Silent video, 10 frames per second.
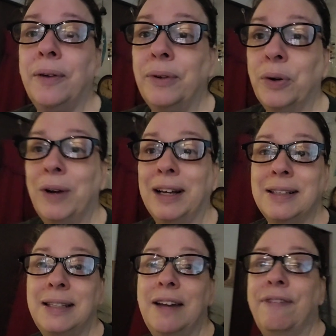real quick and
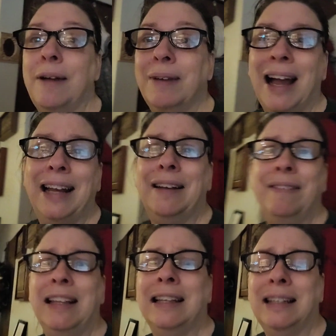see if I'm kind of
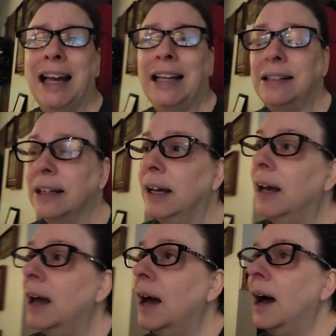in the light.
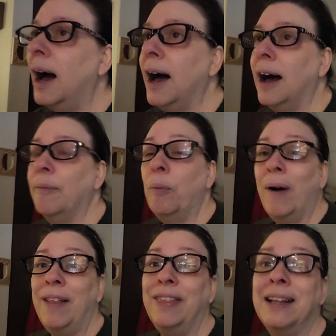Um, one
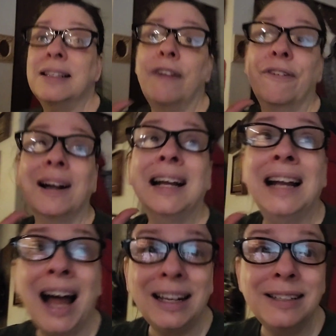of the things I
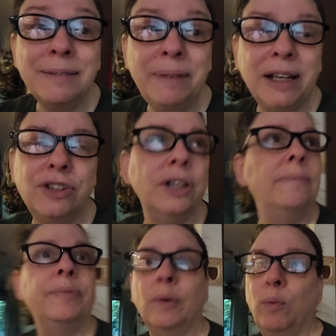forgot to mention
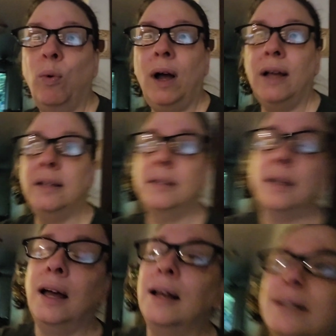was uh,